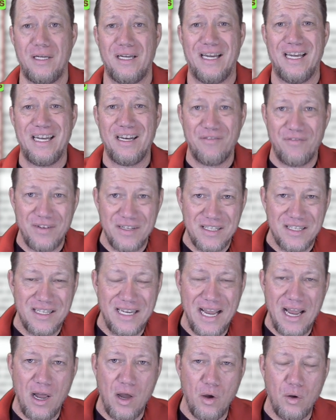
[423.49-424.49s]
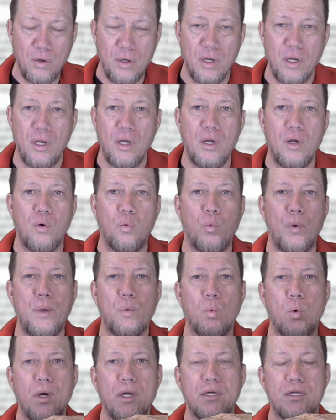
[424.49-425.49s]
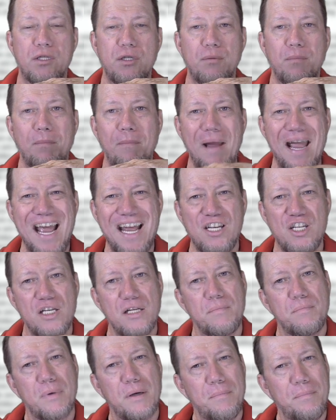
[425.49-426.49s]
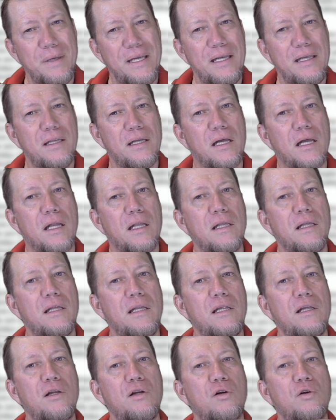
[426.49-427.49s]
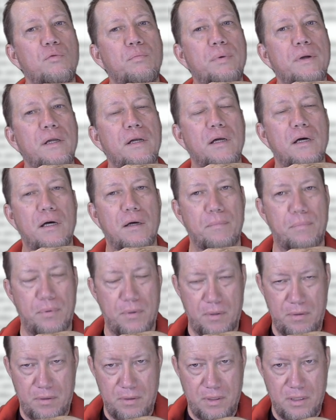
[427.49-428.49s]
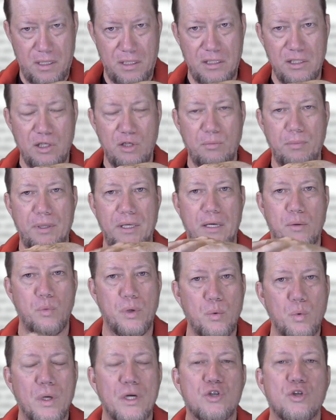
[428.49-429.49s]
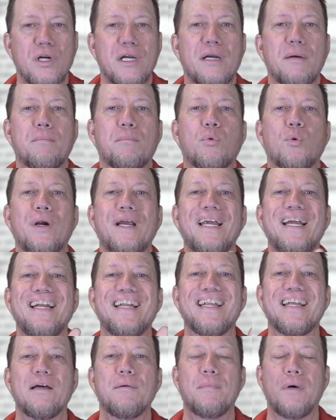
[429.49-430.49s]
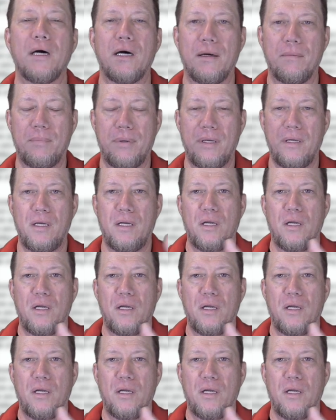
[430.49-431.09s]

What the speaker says: And if it's down, we want to match it, but be a little bit up, a little bit up. We want to try to bring them up.